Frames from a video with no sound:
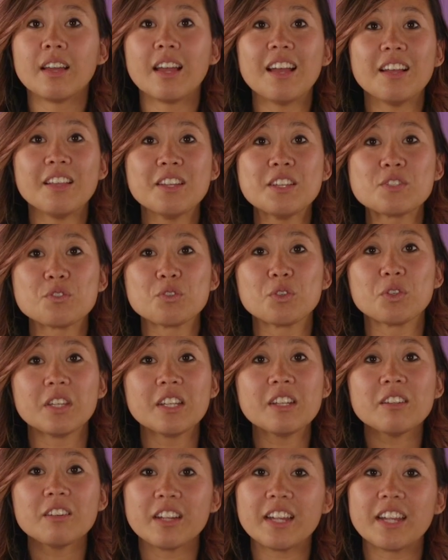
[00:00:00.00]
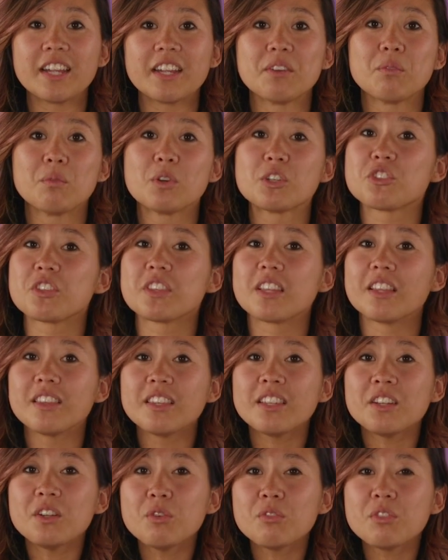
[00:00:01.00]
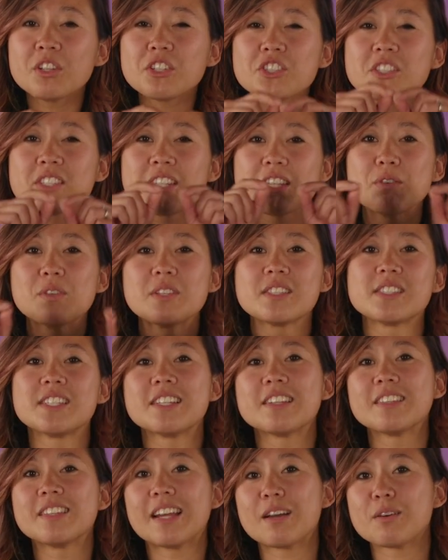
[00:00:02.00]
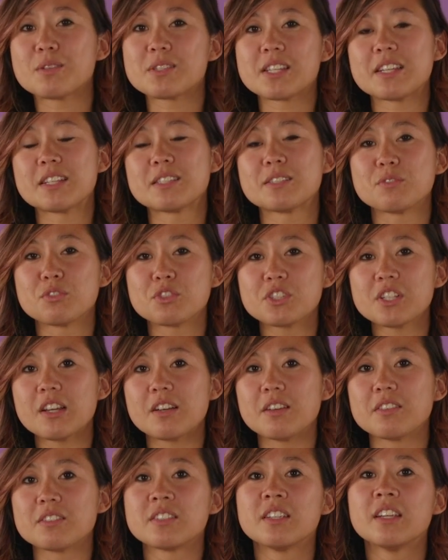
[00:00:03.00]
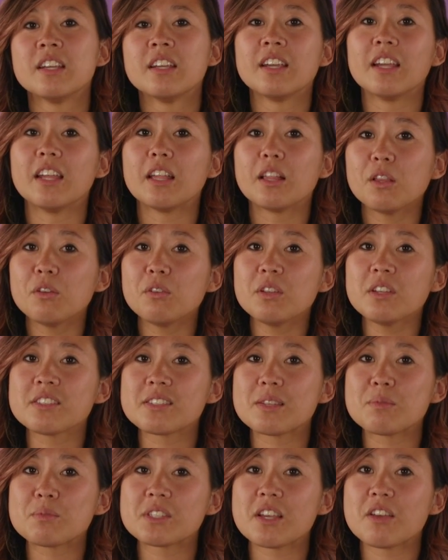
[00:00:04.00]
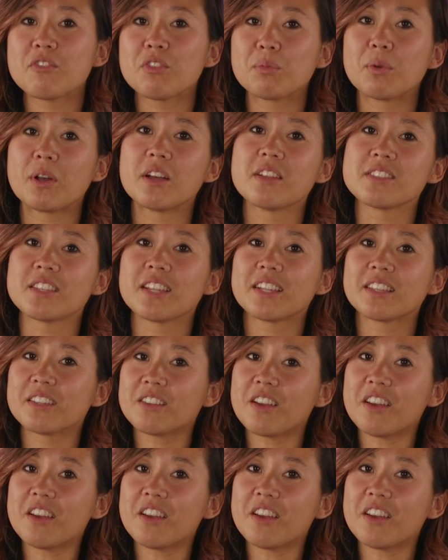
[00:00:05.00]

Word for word: L is for lirae, which are the little ridges that you can see on the outsides of shells, including some cephalopods like the